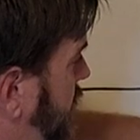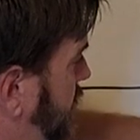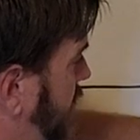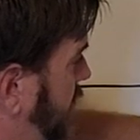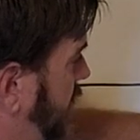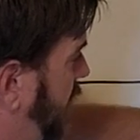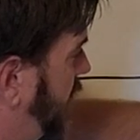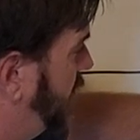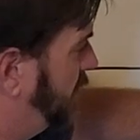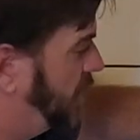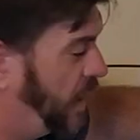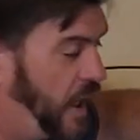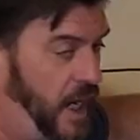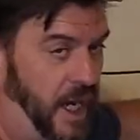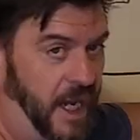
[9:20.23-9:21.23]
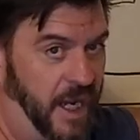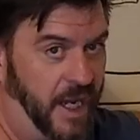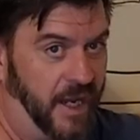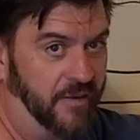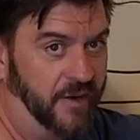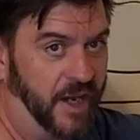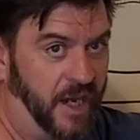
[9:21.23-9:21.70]
so then you're like, I
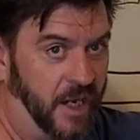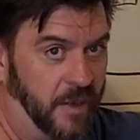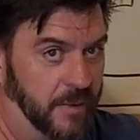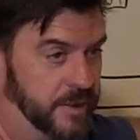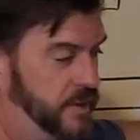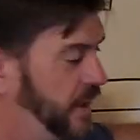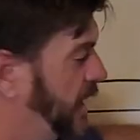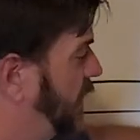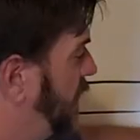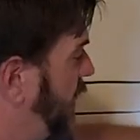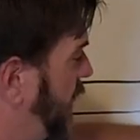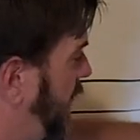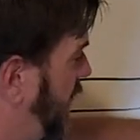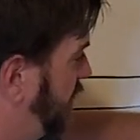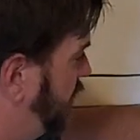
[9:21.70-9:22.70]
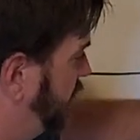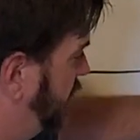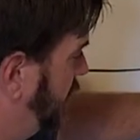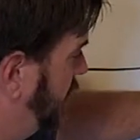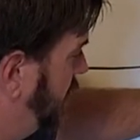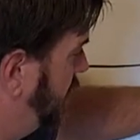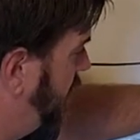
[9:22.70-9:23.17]
have a house now. I have,
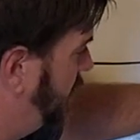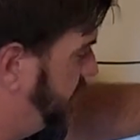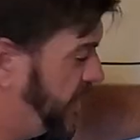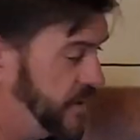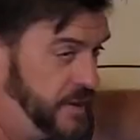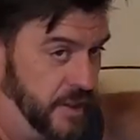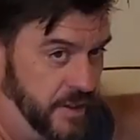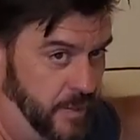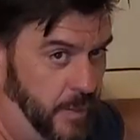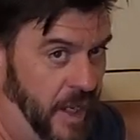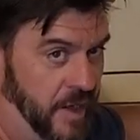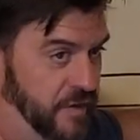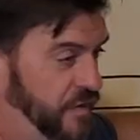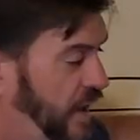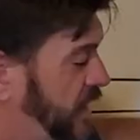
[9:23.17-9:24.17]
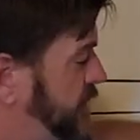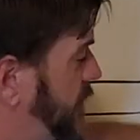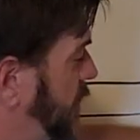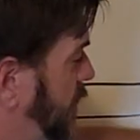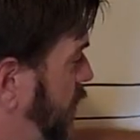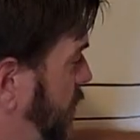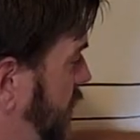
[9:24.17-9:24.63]
yes, it's a
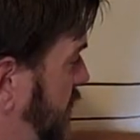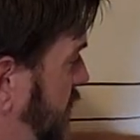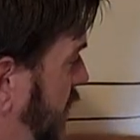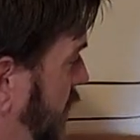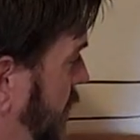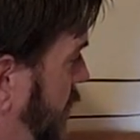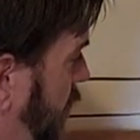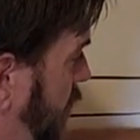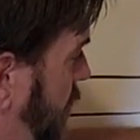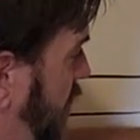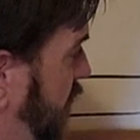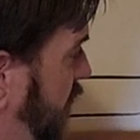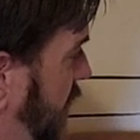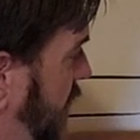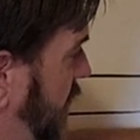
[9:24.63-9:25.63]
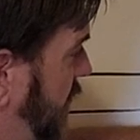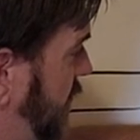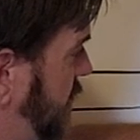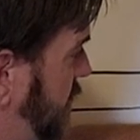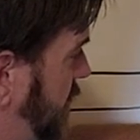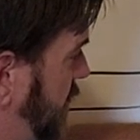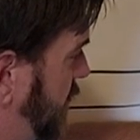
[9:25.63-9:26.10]
manufactured home, but it's on a permanent
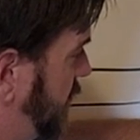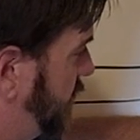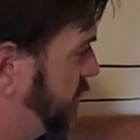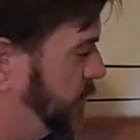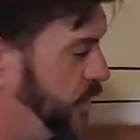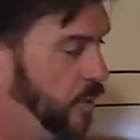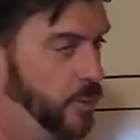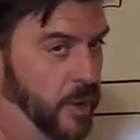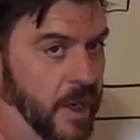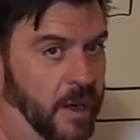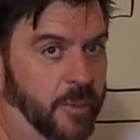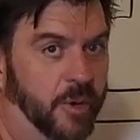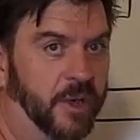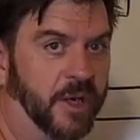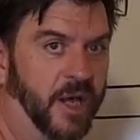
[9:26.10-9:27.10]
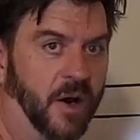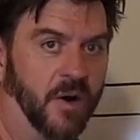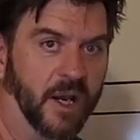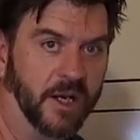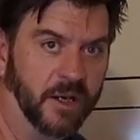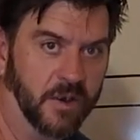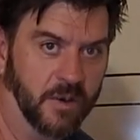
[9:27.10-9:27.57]
foundation and it's real property. Now
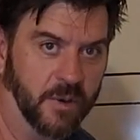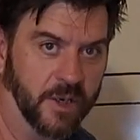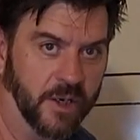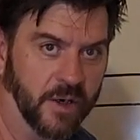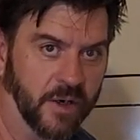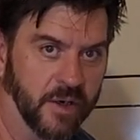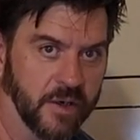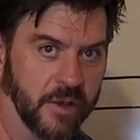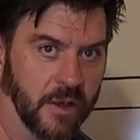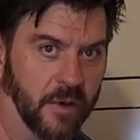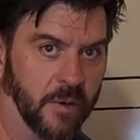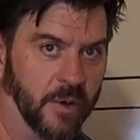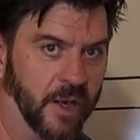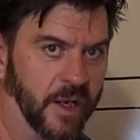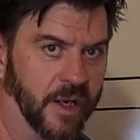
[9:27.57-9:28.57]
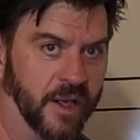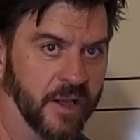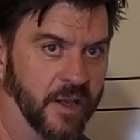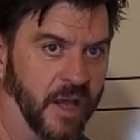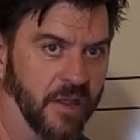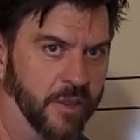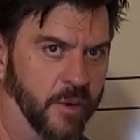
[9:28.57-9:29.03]
I can go get a good loan. I can
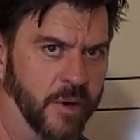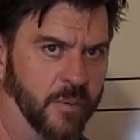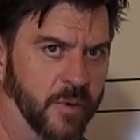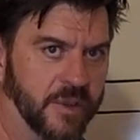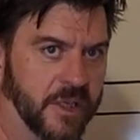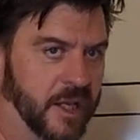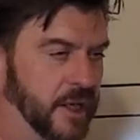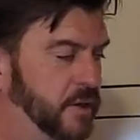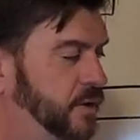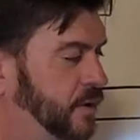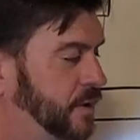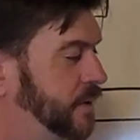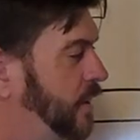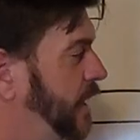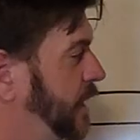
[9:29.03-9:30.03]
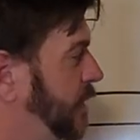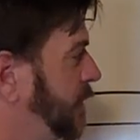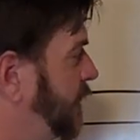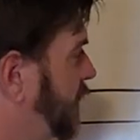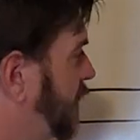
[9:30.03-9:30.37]
get that 3% interest rate or